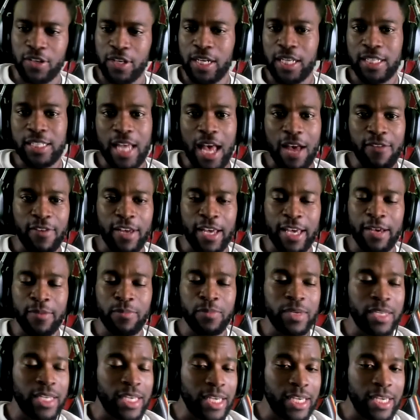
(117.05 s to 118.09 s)
He doesn't have an
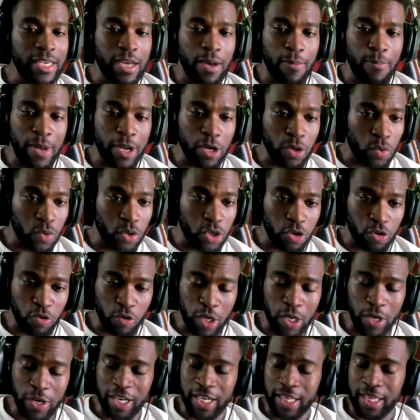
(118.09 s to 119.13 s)
MD, a medical degree
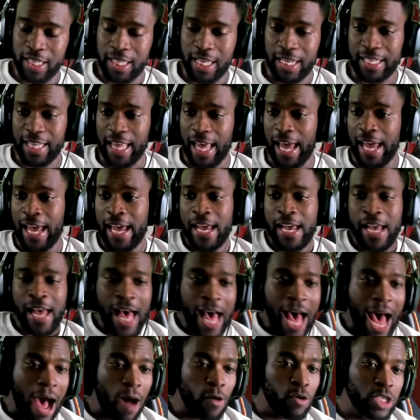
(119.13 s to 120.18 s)
or anything like that.
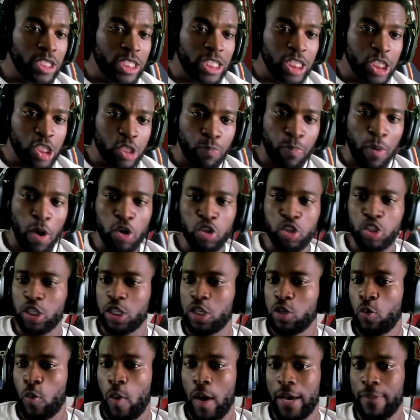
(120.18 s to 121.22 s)
How is he supposed to?
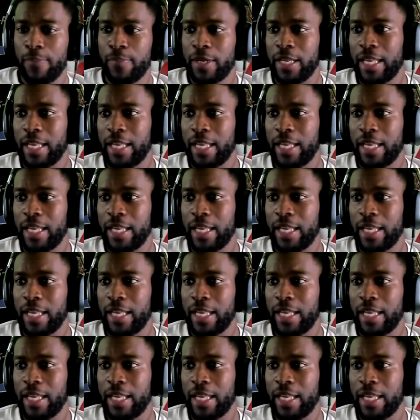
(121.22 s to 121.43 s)
You want him to,